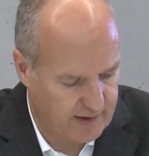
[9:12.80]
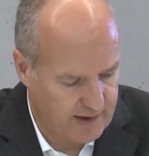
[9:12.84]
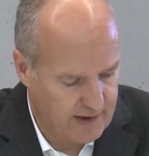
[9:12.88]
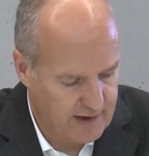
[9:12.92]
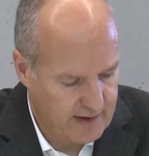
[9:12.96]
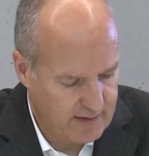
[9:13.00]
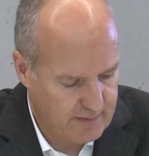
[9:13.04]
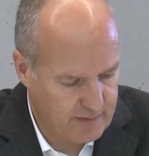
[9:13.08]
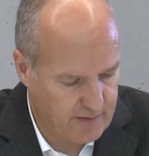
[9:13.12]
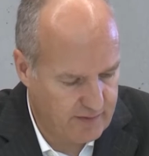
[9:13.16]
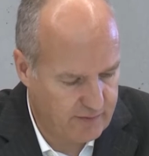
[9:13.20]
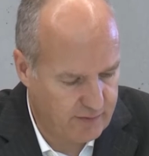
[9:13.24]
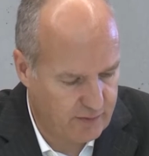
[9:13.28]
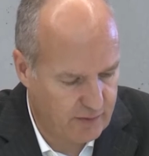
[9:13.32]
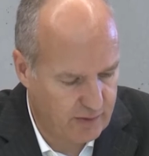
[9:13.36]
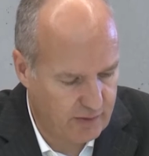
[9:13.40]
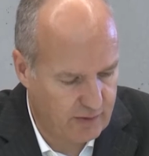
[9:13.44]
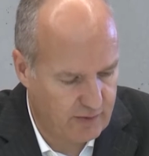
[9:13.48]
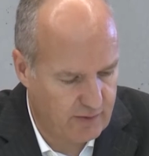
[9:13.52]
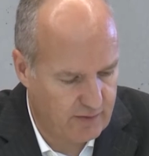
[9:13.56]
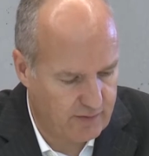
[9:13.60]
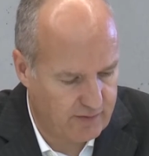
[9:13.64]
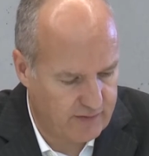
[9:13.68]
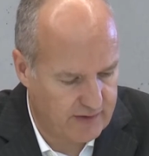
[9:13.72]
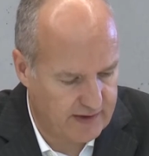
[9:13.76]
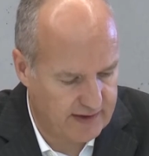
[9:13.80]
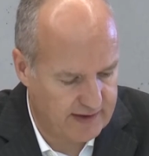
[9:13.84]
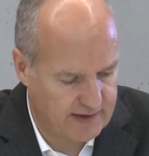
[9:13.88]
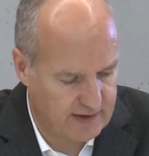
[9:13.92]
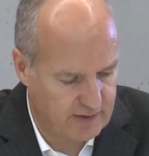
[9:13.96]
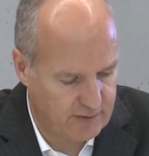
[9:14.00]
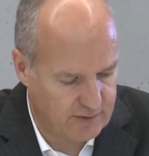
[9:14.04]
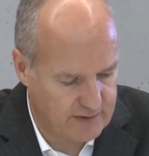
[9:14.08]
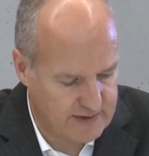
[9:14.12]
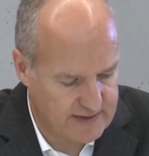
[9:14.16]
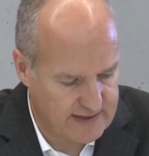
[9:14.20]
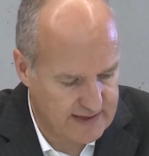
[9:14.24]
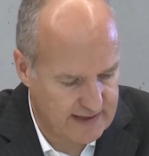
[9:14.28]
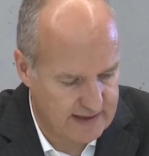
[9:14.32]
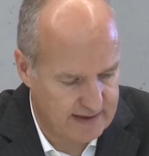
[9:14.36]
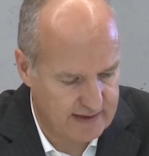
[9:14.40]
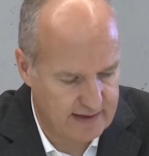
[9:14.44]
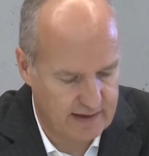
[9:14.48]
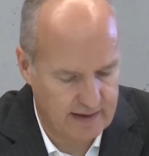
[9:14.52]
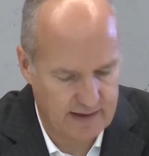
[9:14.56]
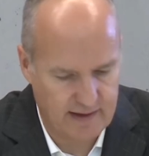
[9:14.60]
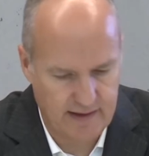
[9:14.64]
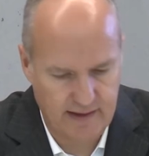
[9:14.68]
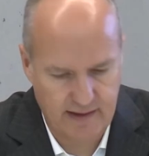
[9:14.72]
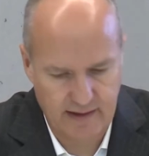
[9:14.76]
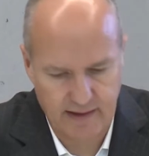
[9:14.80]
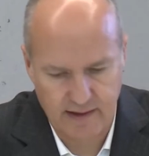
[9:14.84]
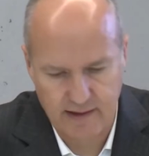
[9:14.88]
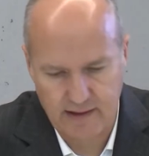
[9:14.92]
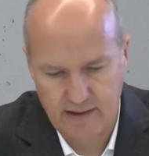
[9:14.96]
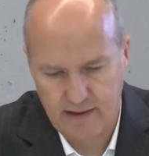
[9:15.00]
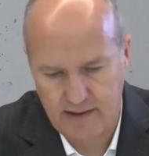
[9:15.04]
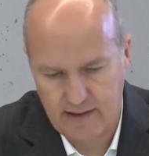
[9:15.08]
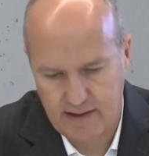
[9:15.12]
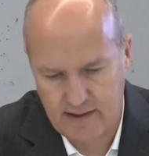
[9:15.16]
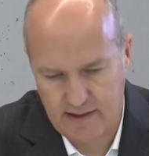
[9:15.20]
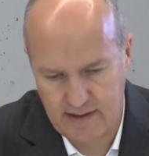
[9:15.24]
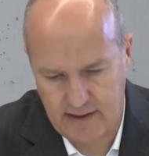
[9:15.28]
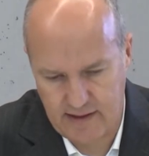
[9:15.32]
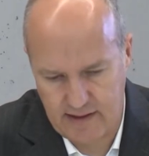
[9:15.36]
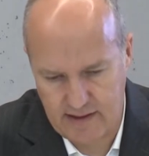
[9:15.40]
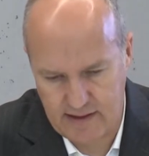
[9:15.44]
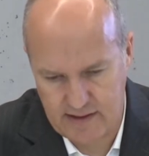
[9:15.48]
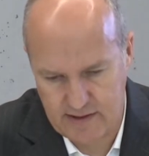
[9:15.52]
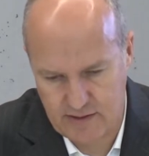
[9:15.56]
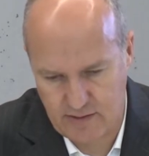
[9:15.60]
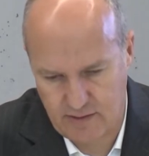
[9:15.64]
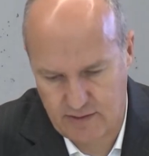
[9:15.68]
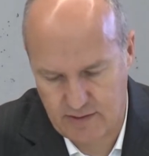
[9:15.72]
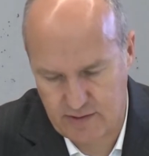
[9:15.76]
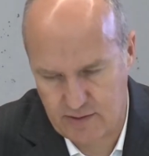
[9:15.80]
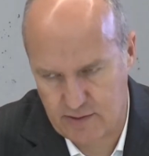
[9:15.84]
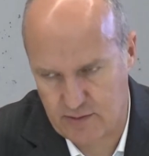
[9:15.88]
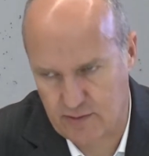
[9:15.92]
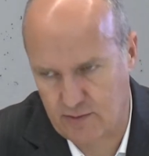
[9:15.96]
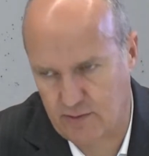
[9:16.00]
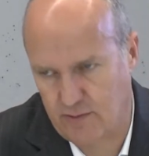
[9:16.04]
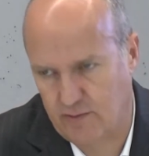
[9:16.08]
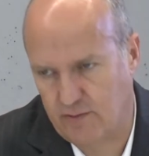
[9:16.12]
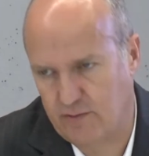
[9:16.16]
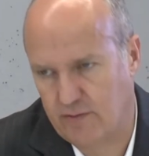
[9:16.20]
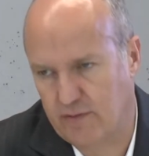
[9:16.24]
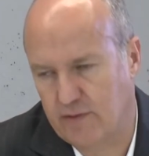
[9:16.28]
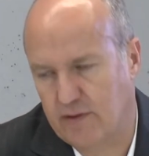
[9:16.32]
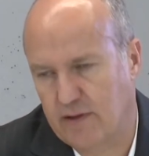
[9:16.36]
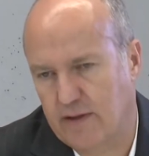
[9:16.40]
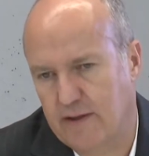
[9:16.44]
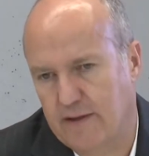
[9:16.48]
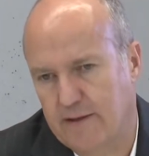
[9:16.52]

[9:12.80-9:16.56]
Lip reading: before converting or settling, it's not solved.